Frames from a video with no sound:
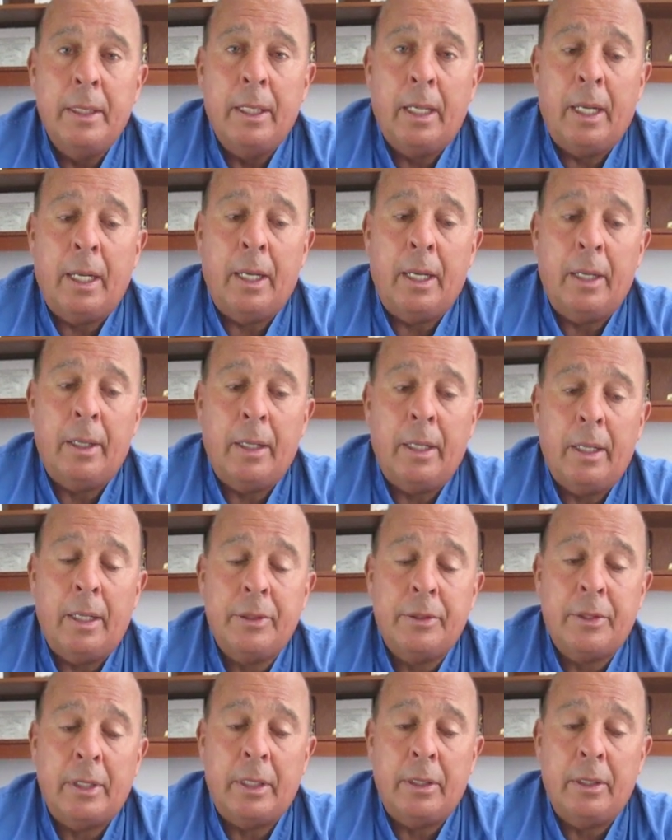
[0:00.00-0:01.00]
Uh,
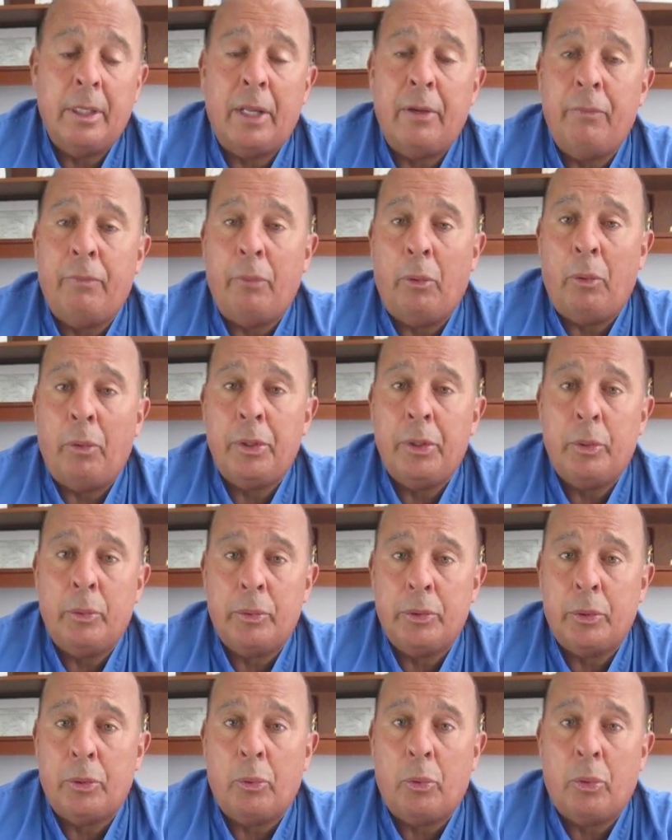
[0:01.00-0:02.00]
I'd say Glenn Foley, who
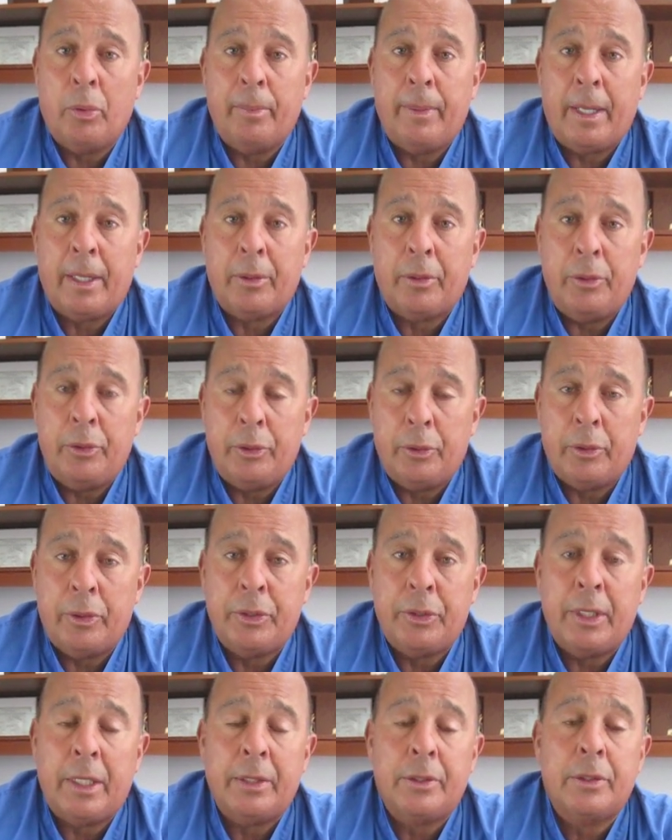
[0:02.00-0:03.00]
was a quarterback of the New York
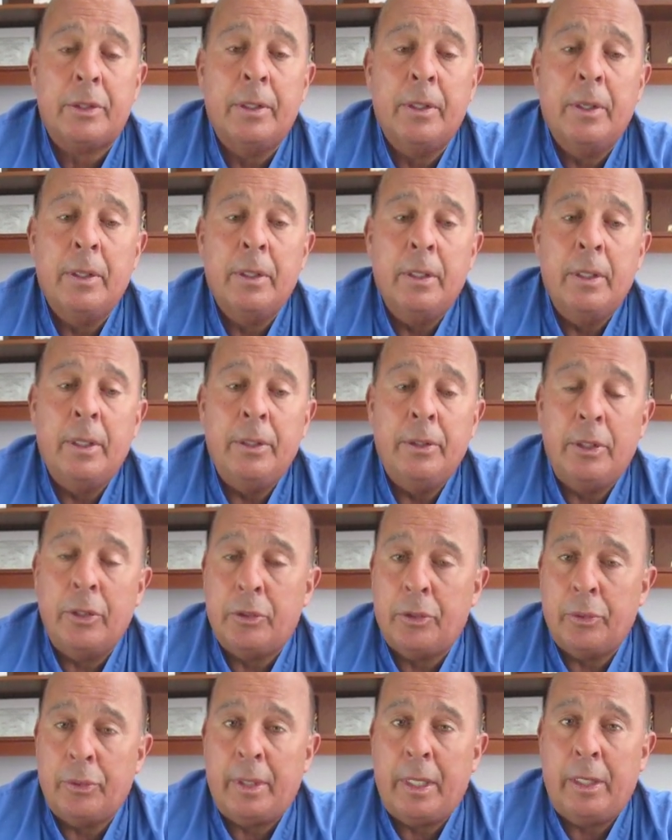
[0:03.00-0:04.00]
Jets,
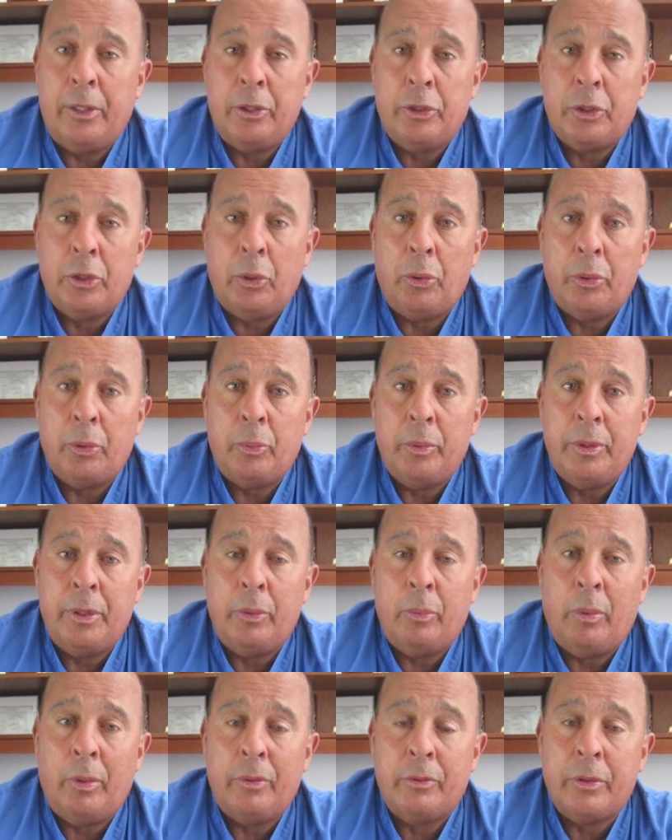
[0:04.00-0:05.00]
dislocated shoulder. We did
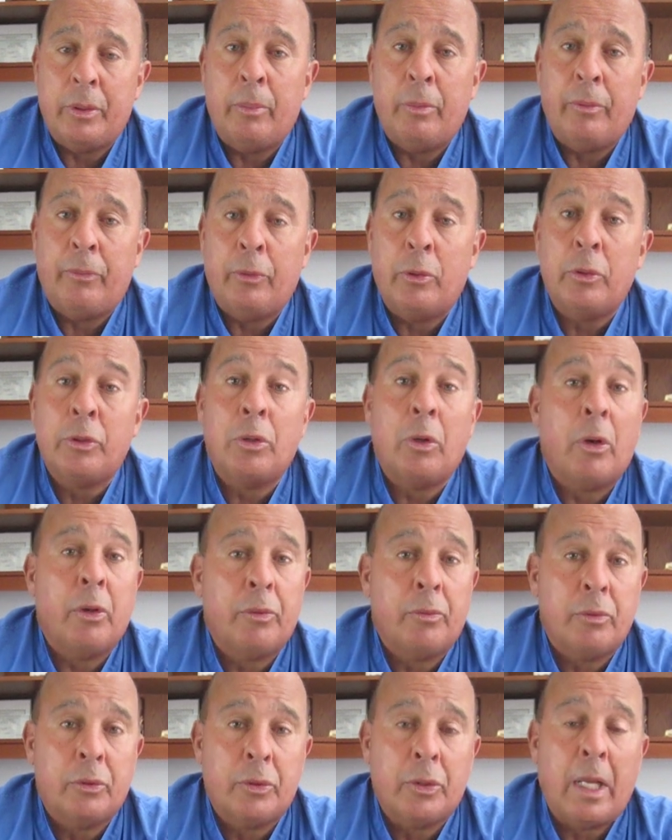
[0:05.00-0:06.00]
one, some of the first
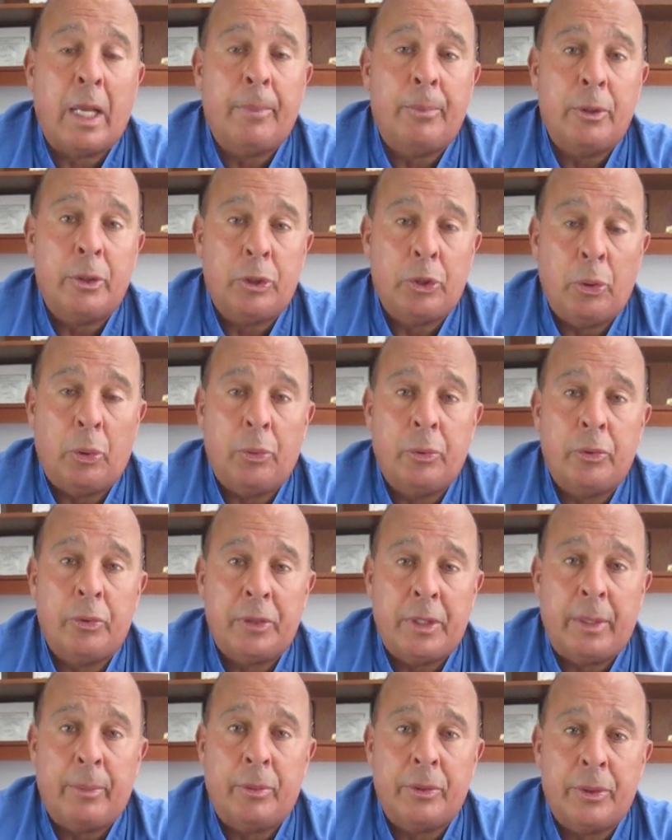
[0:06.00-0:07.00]
arthroscopic shoulder
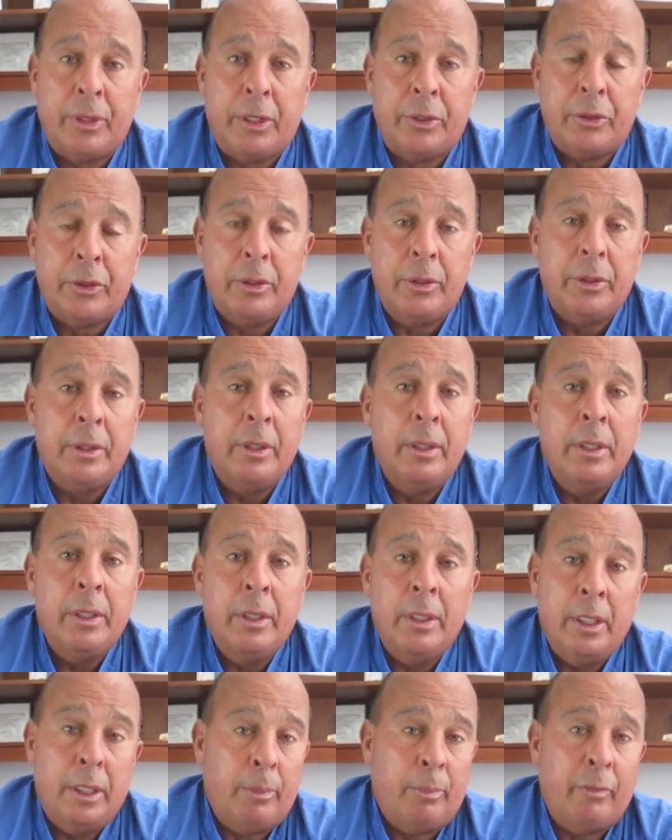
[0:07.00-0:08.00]
stabilization
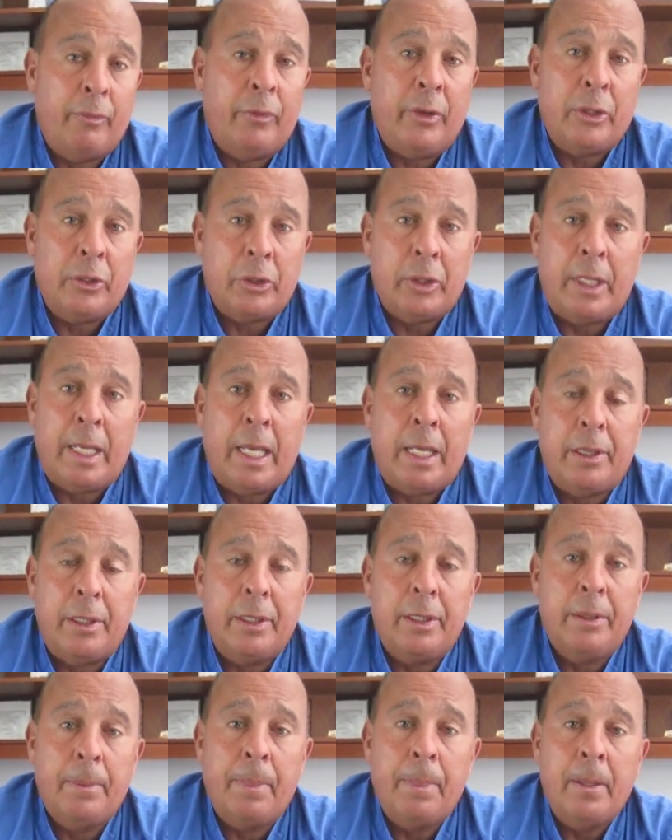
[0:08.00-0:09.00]
in a professional
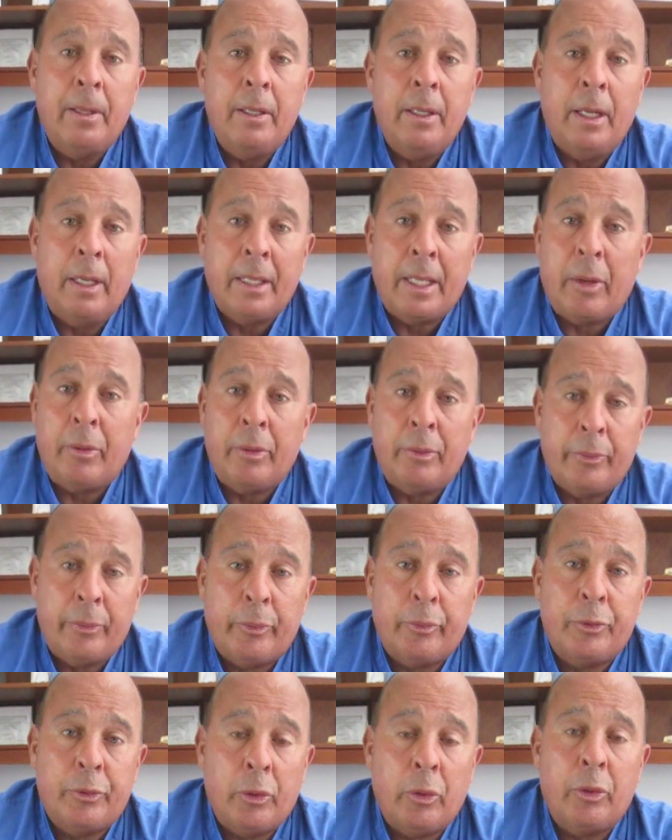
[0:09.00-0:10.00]
athlete, allowing him to
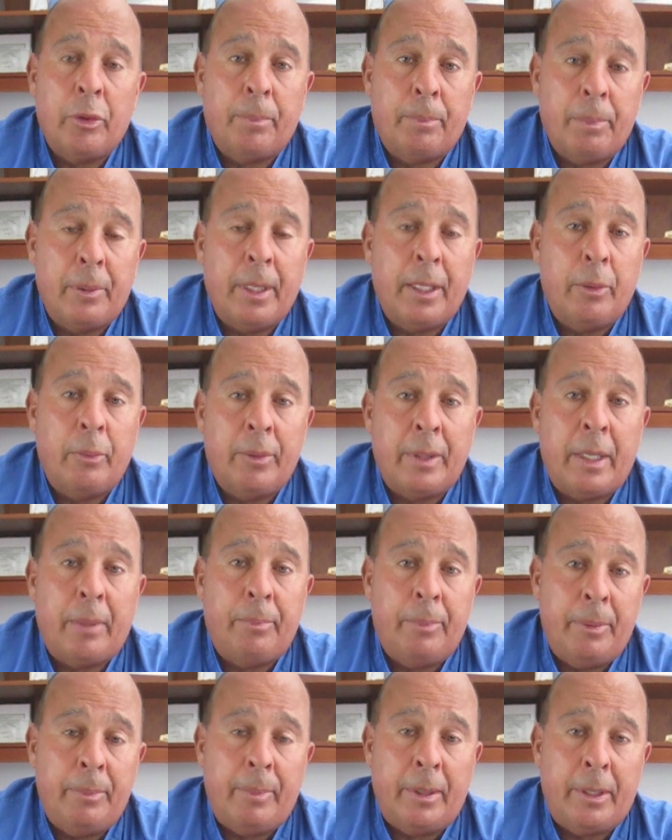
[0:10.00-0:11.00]
return to play without
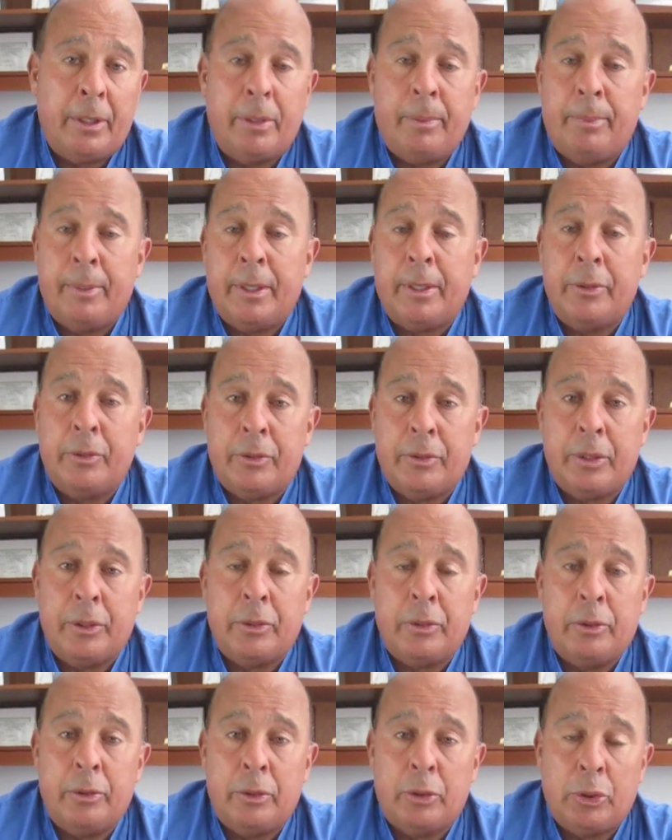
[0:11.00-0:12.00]
making a big
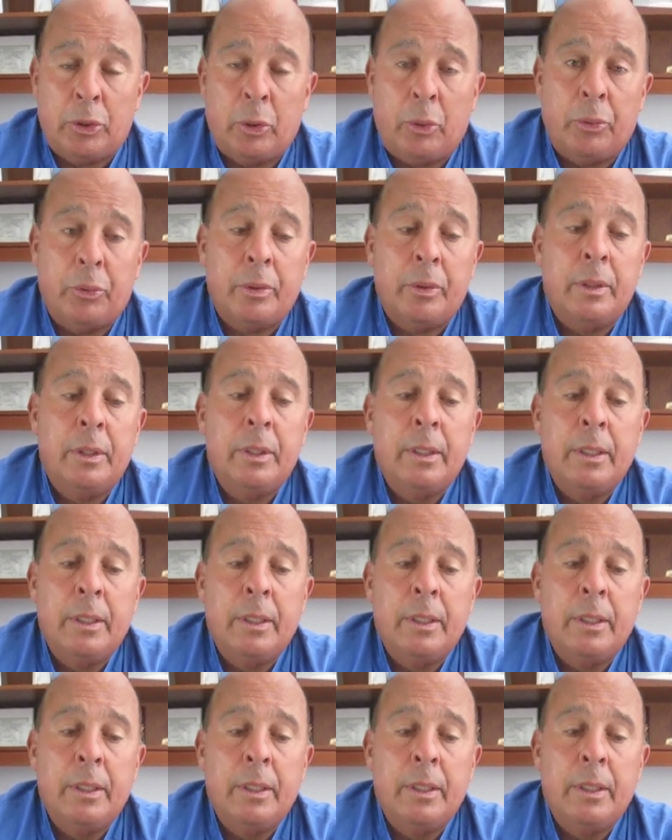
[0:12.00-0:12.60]
incision in his shoulder.